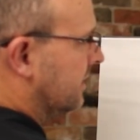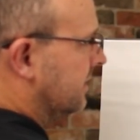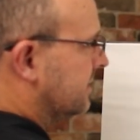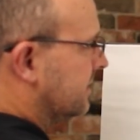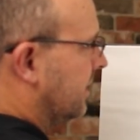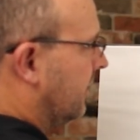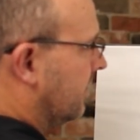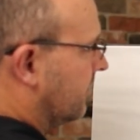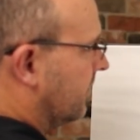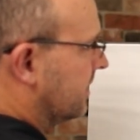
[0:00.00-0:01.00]
This is how
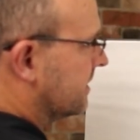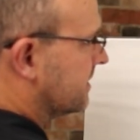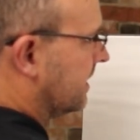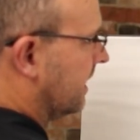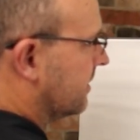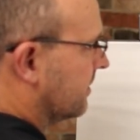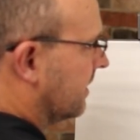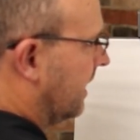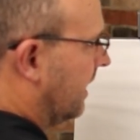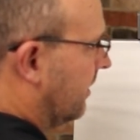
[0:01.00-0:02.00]
I'm going to schedule
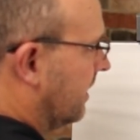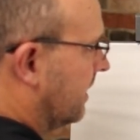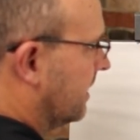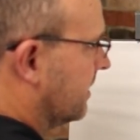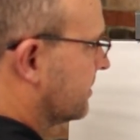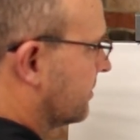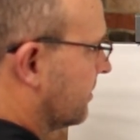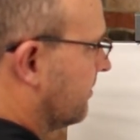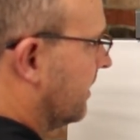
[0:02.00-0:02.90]
it out and hit a certain